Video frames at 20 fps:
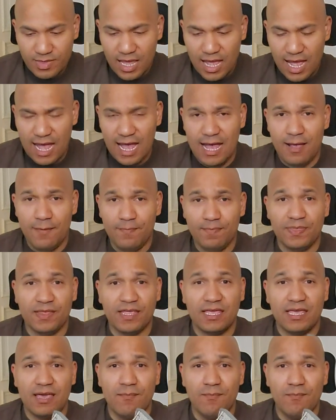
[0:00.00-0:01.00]

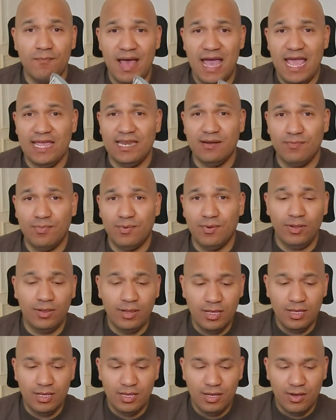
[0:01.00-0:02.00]

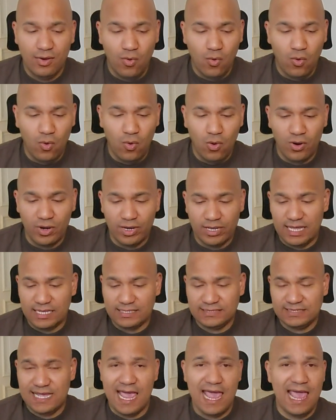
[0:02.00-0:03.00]
combinable, or
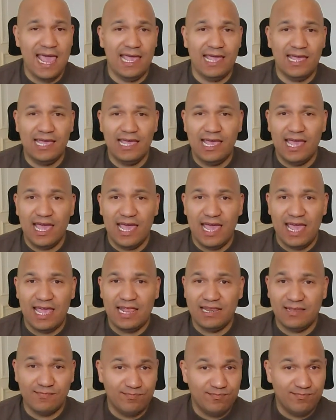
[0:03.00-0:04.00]
let's say
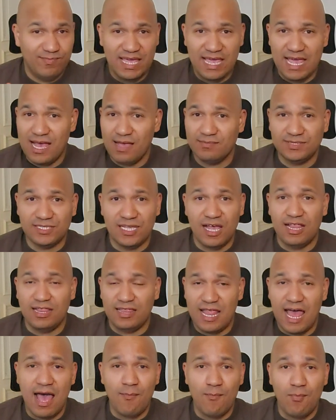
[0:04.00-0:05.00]
it becomes a
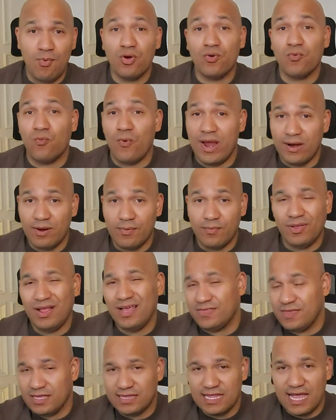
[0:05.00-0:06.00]
lot more wearable. I
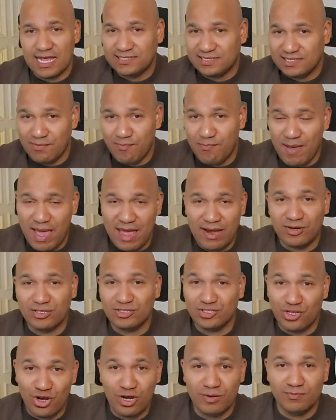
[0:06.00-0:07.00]
think that's the better
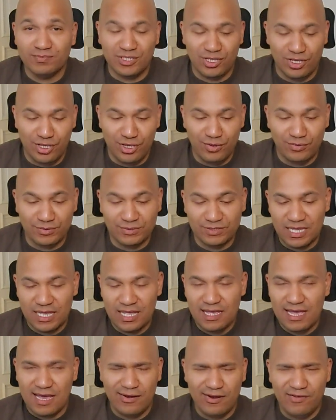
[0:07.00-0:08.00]
term to use.
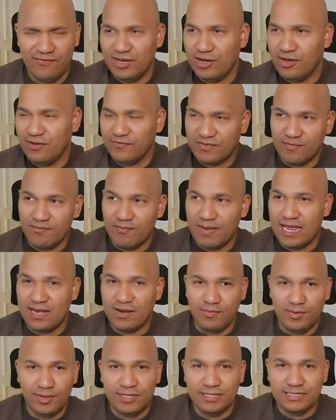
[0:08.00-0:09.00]
I don't even know if
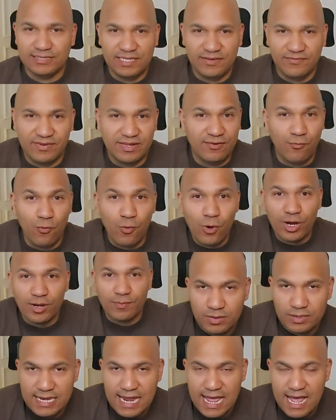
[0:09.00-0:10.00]
combinable is even a
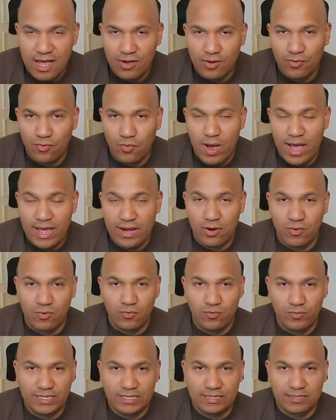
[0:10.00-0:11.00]
word. Now, why don't
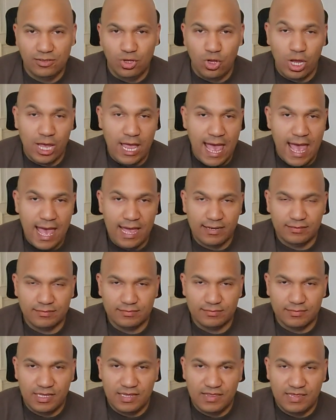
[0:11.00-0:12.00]
we look at
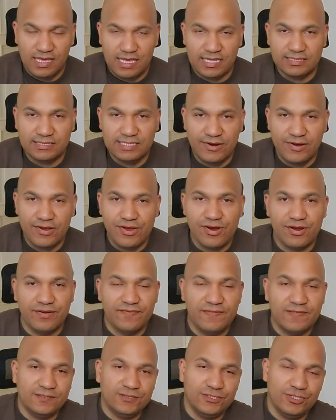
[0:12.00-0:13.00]
the interior of
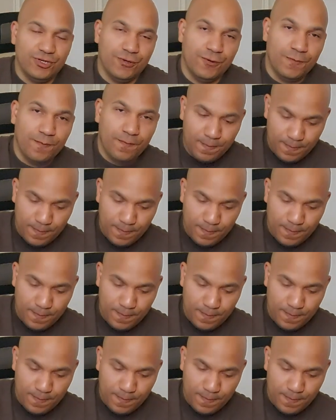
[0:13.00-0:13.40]
the shoe?